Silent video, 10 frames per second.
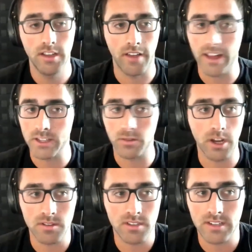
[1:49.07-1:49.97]
And that's what
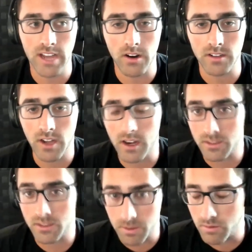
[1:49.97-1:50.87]
I would sit down and talk
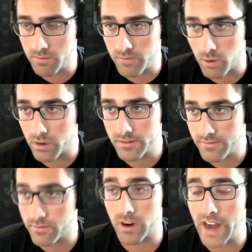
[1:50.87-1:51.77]
to people for
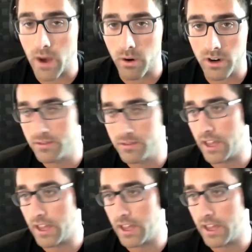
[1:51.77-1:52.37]
for an hour.